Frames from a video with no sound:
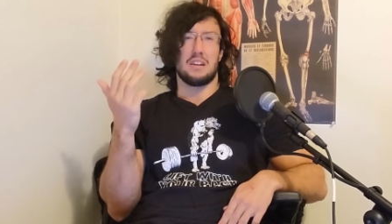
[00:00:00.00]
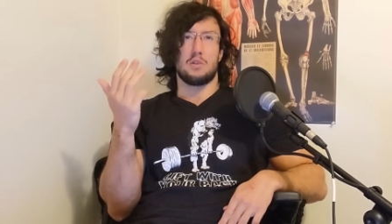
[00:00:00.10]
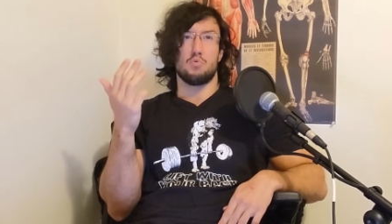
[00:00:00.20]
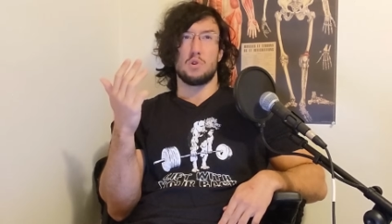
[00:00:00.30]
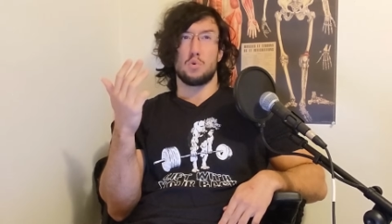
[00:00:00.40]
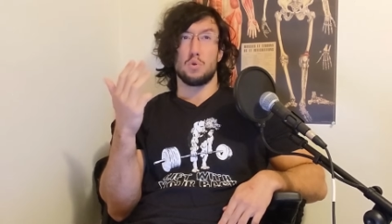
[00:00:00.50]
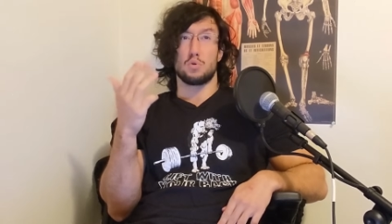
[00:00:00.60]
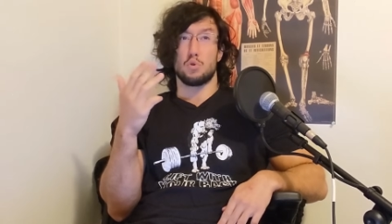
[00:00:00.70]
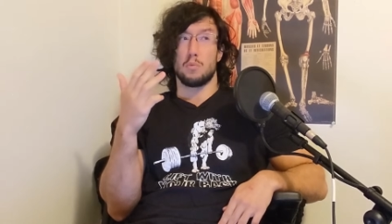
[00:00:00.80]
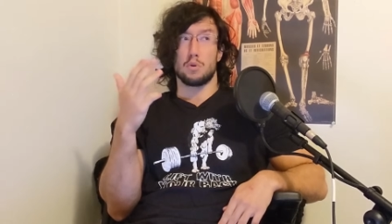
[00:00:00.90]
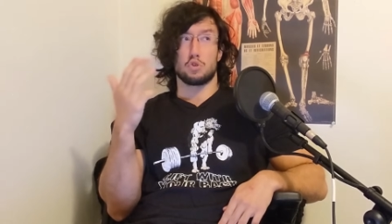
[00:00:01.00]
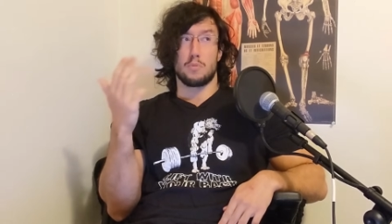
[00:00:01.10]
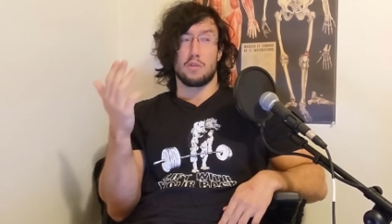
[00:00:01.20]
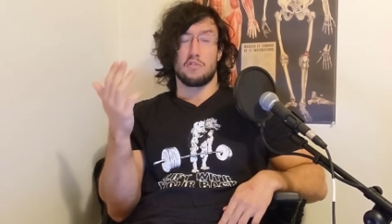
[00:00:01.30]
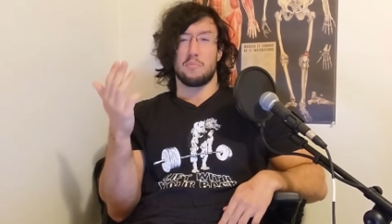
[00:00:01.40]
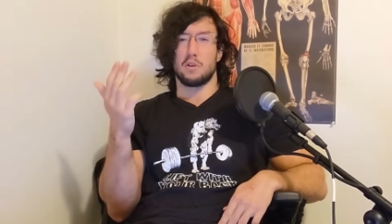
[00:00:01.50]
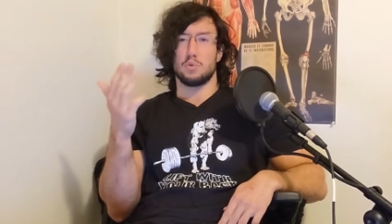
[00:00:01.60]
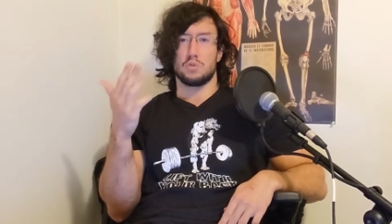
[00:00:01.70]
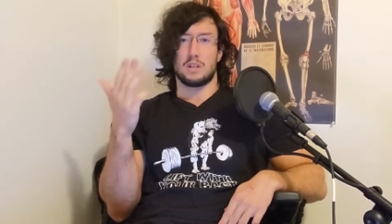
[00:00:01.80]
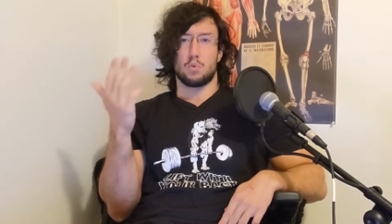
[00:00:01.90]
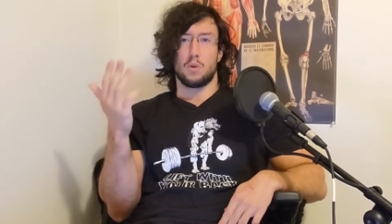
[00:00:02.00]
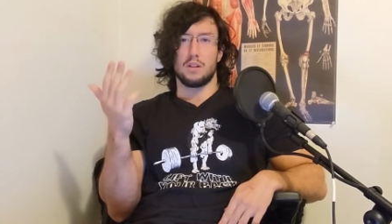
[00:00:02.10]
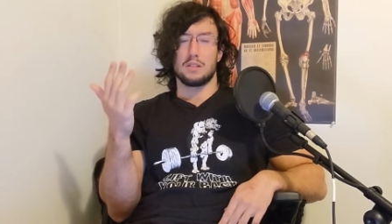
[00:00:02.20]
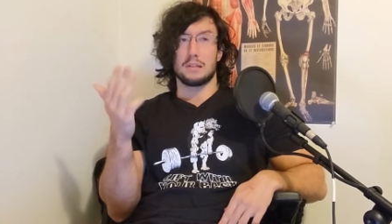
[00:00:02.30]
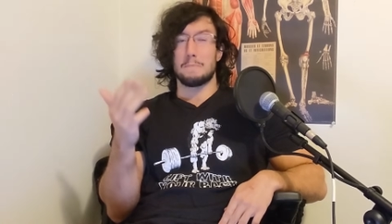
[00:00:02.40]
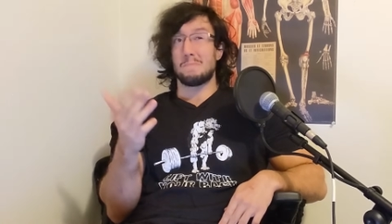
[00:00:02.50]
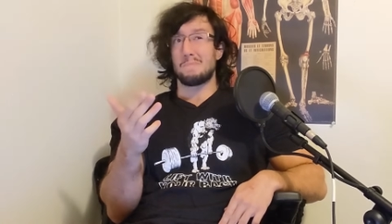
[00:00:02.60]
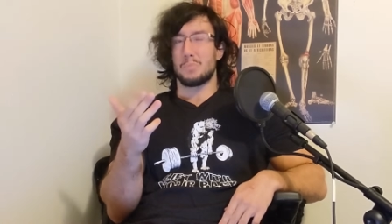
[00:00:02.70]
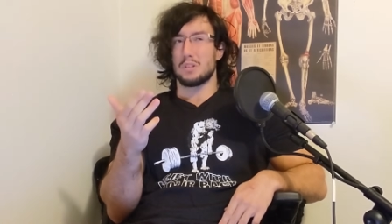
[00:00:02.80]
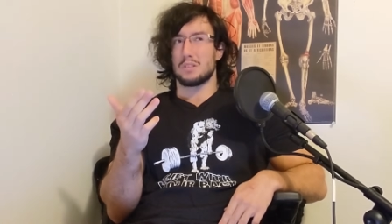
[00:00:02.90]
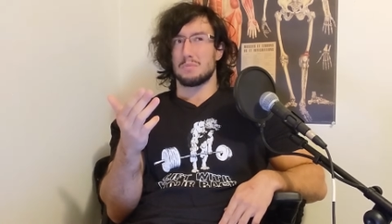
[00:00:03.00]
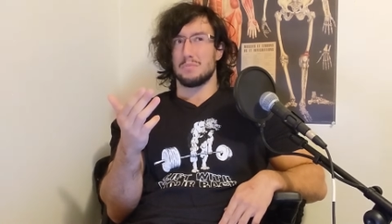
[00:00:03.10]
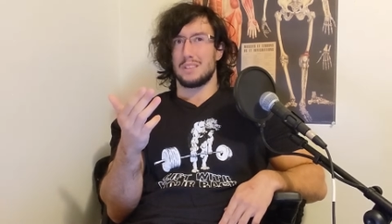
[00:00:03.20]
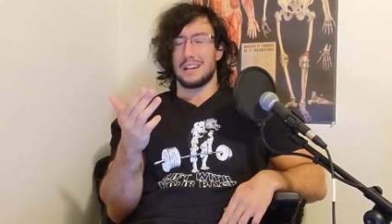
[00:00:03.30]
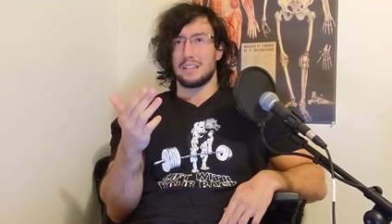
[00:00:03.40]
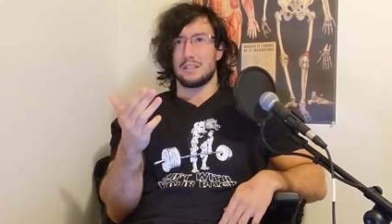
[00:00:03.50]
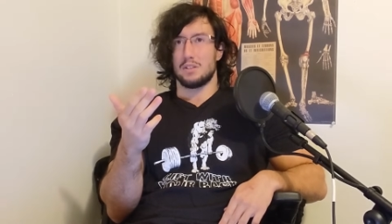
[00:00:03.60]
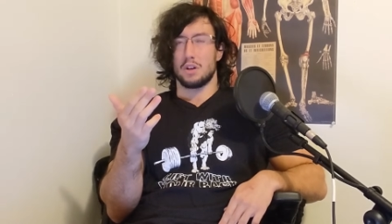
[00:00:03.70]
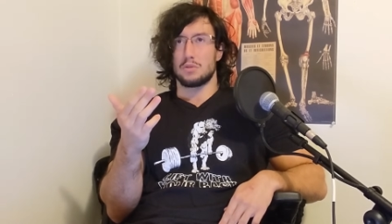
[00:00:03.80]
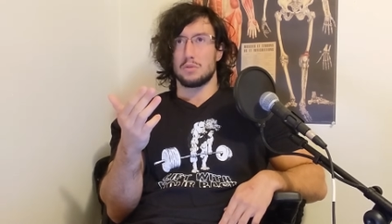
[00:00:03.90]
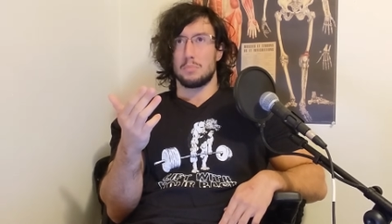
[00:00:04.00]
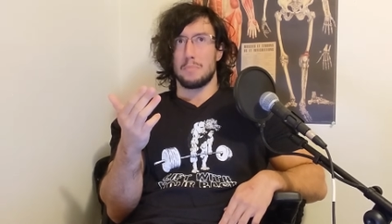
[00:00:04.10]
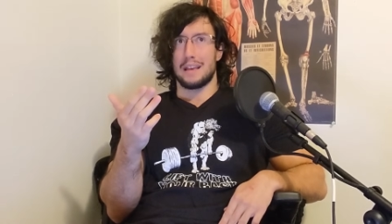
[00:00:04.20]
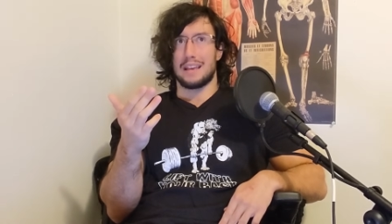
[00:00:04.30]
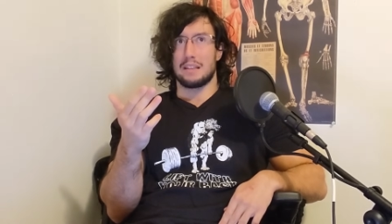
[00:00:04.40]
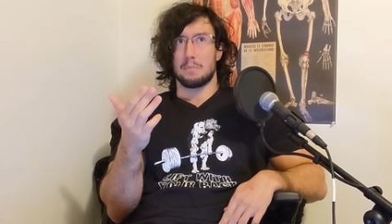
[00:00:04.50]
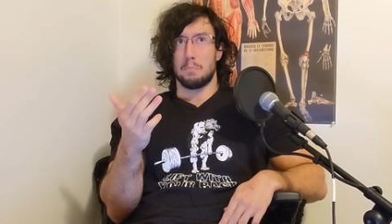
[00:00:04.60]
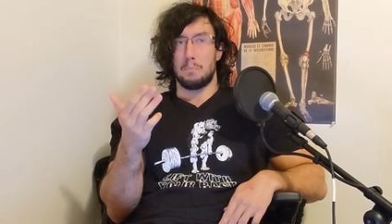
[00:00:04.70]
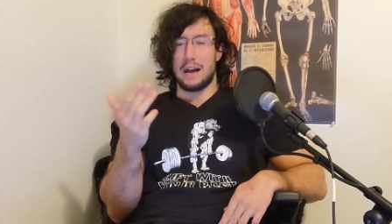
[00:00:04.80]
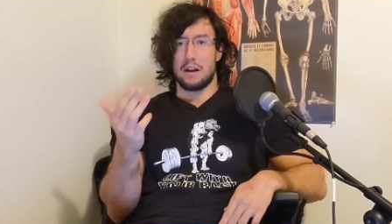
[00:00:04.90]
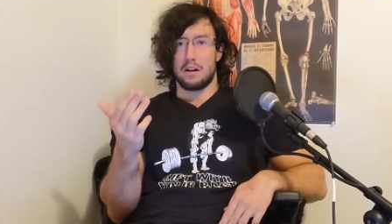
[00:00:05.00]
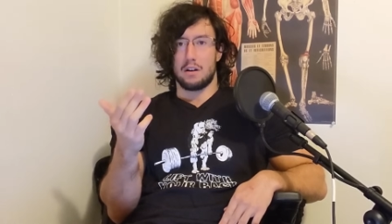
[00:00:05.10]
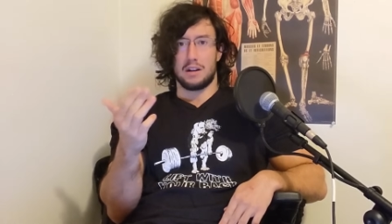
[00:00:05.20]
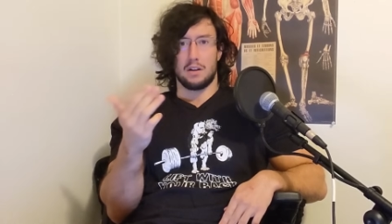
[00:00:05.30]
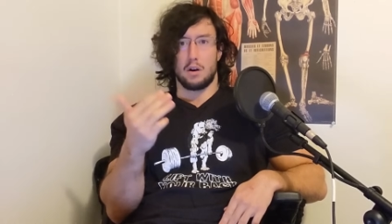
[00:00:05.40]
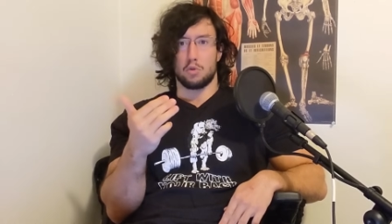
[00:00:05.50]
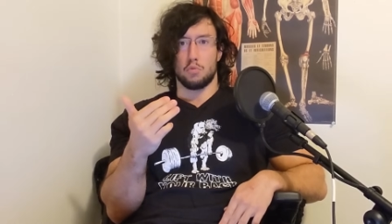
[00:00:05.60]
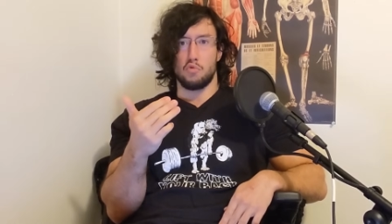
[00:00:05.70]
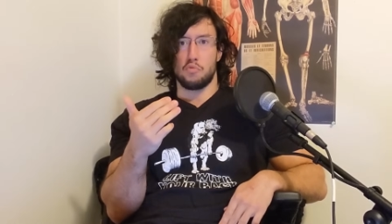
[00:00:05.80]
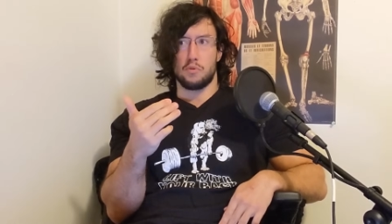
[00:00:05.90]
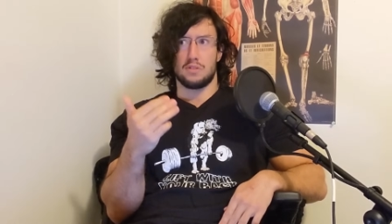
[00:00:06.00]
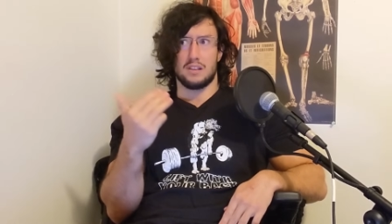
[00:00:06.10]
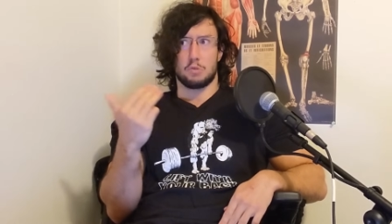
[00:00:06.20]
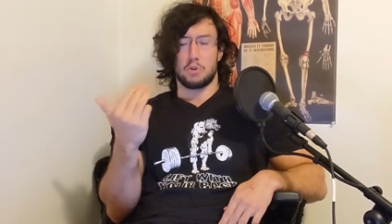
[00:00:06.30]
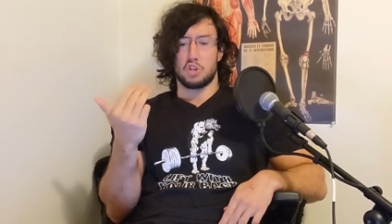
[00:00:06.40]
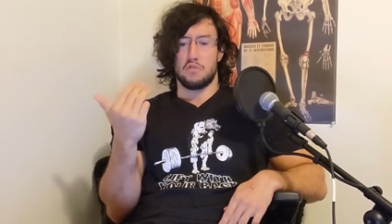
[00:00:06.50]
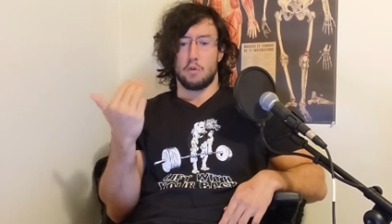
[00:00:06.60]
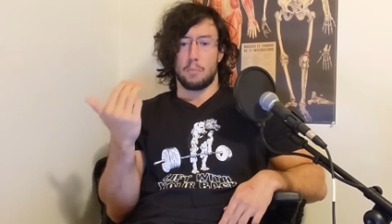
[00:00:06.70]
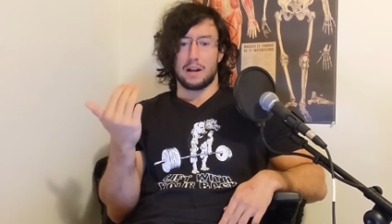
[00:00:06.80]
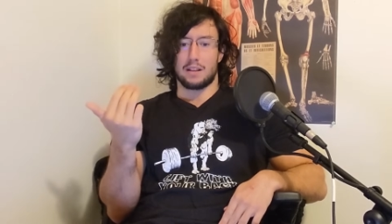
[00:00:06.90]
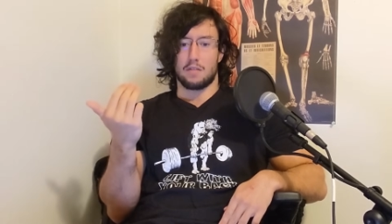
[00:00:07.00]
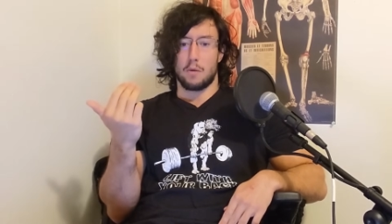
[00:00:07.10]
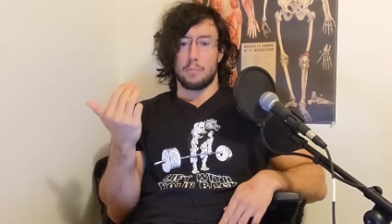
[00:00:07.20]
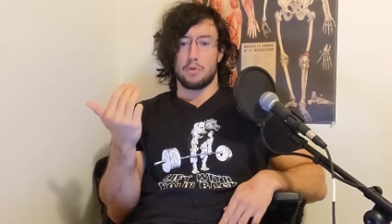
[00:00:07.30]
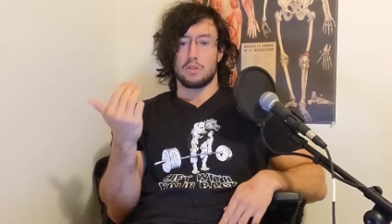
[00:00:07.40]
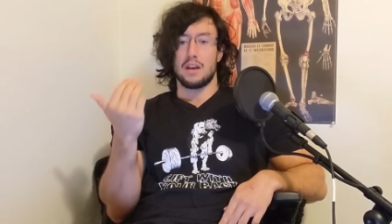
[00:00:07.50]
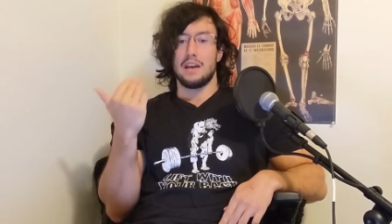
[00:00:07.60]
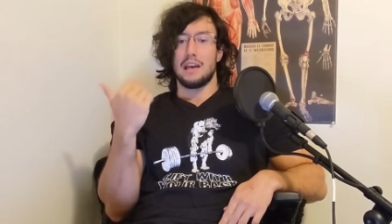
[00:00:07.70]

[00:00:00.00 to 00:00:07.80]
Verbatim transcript: that it recruits the most amount of muscles at once but that doesn't make it better than other movements, especially for back development.